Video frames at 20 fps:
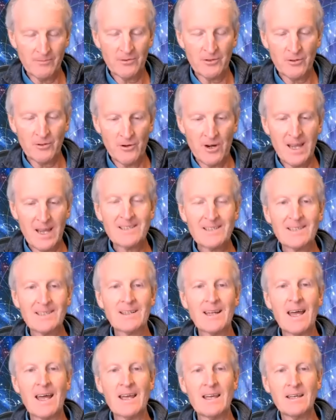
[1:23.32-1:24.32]

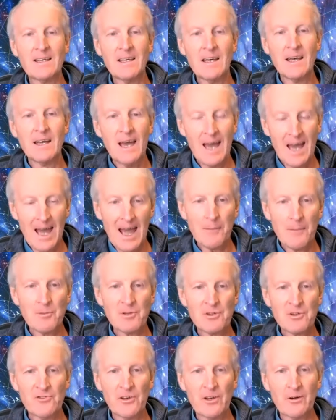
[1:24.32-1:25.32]
created a
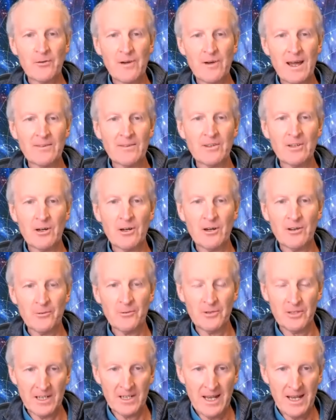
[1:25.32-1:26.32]
atmosphere around the earth
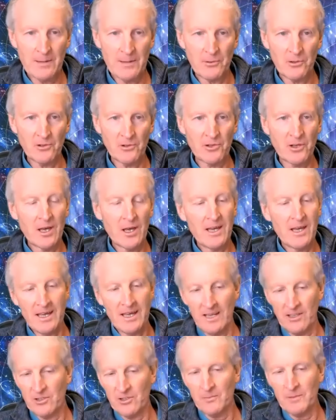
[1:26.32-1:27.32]
would enable
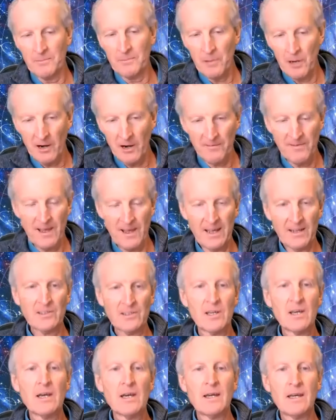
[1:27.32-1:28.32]
it to be
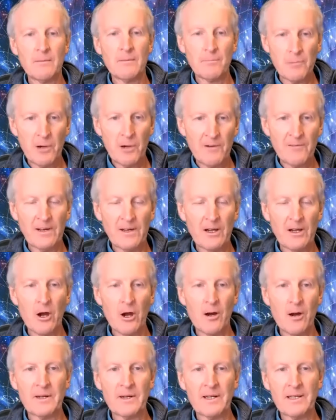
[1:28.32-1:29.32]
perfect in perfect
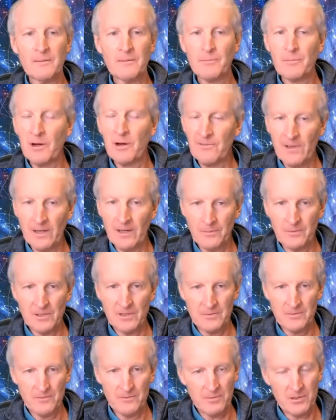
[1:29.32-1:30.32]
harmony in perfect
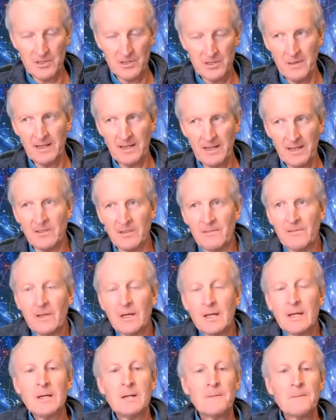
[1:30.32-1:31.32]
pers perspective
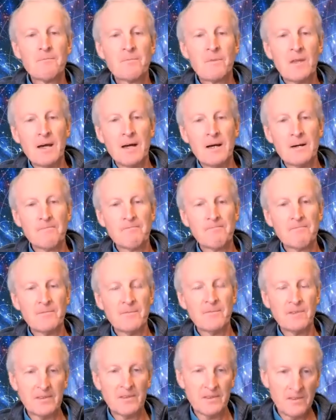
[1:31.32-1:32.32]

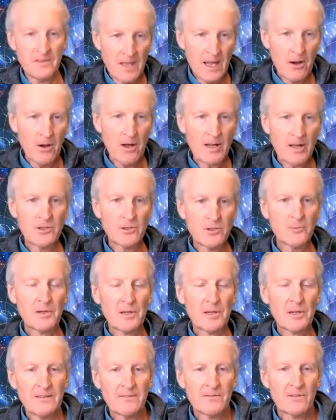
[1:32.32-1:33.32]
um, now i do
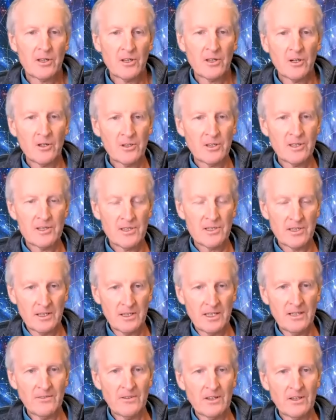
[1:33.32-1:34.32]
believe that god is
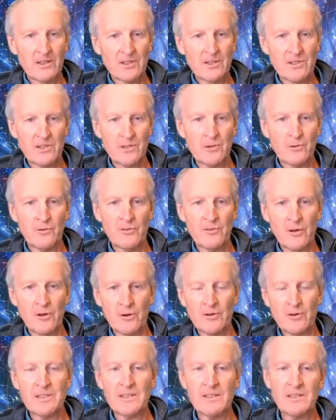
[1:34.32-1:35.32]
giving us the
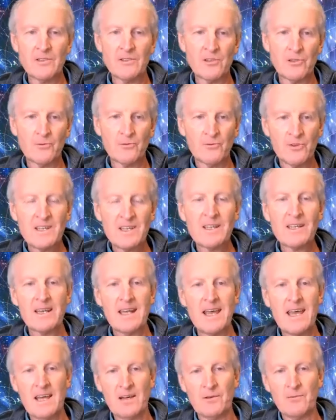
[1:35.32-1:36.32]
authority to
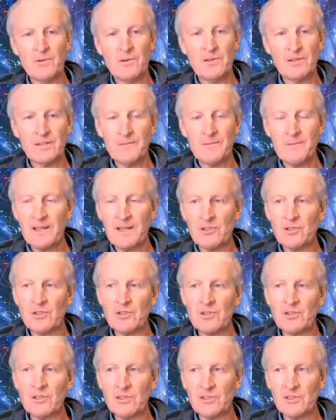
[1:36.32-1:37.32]
reconnect with the
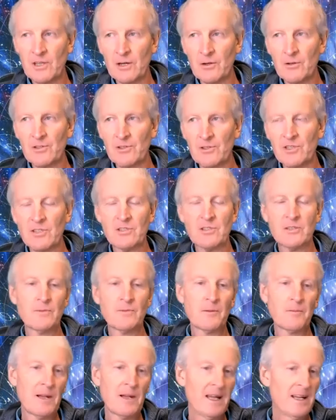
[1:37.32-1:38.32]
dimensions the solar system
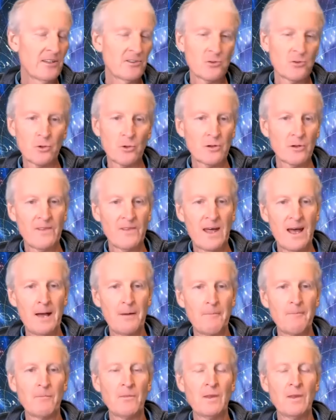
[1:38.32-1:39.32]
the planets all of that